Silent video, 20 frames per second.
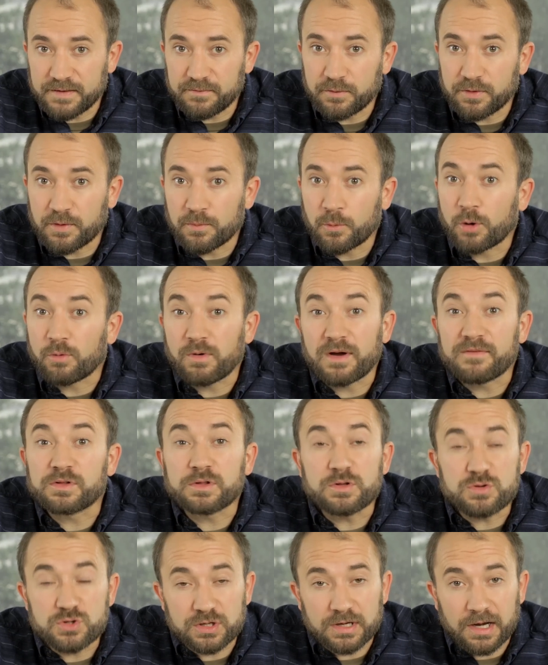favored the more
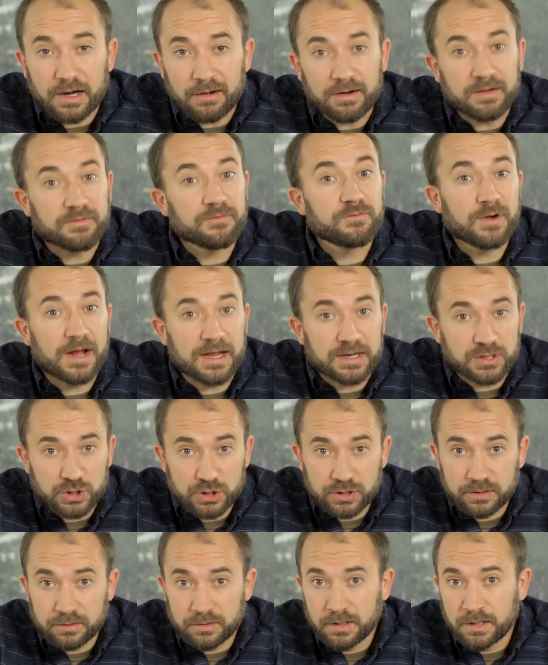revolutionary
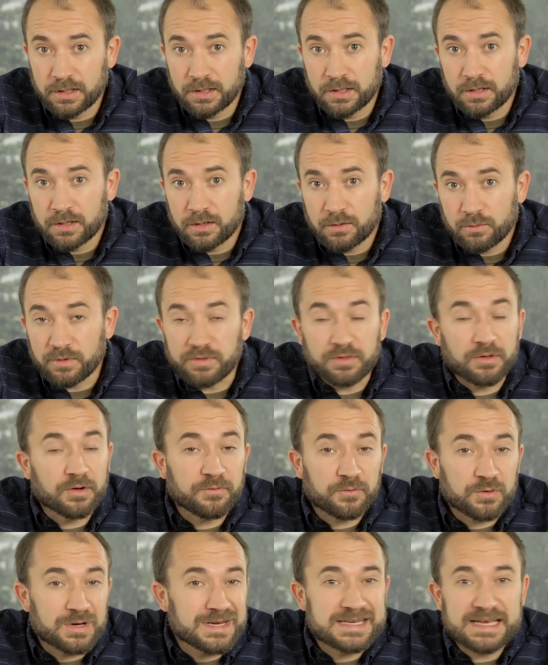French, with their
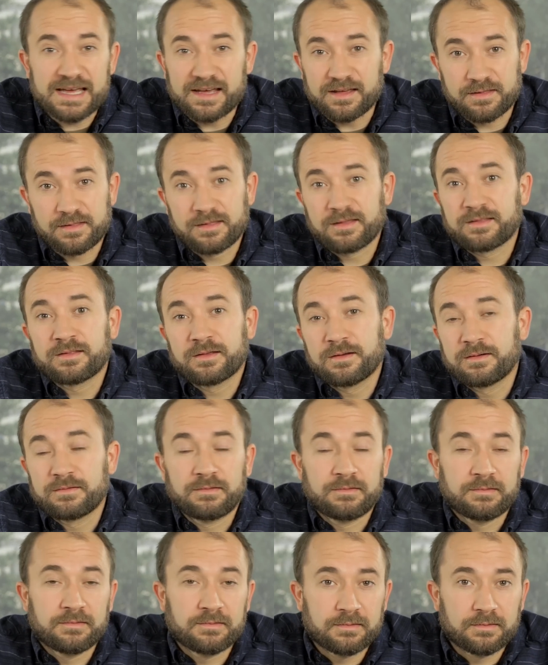frites and their
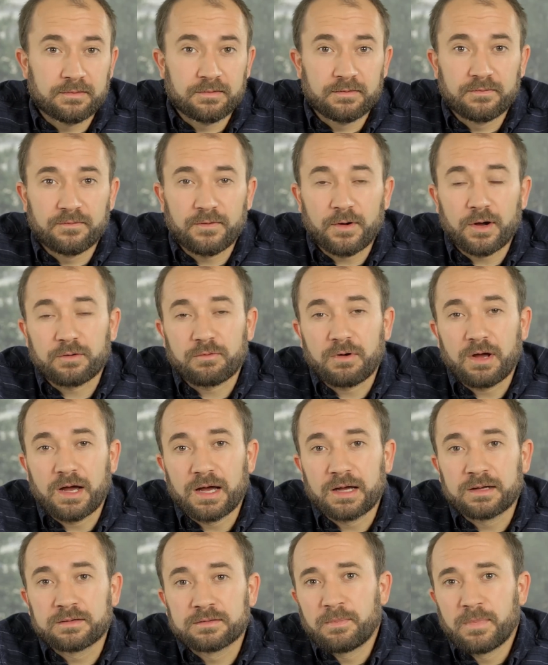foie
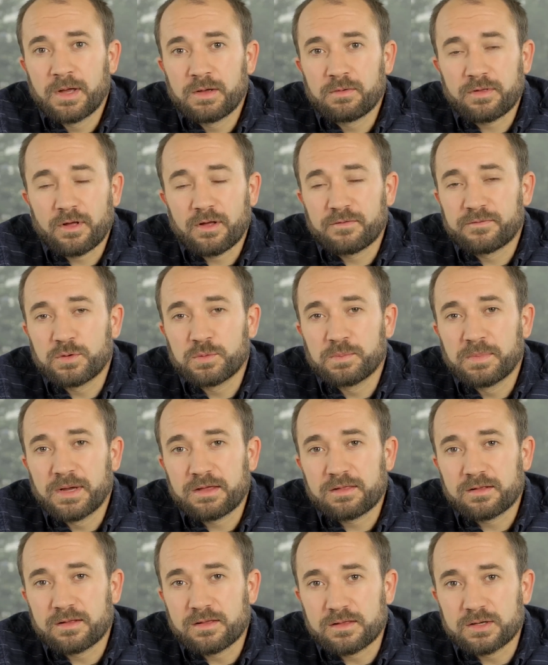gras. It was all
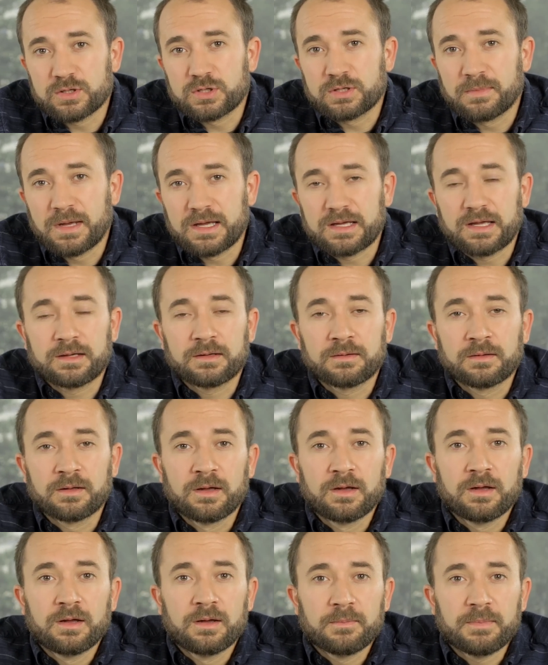food-based decision making
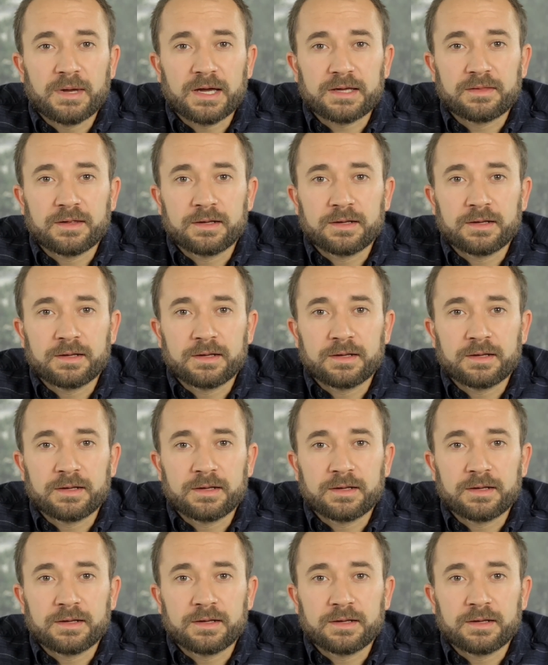back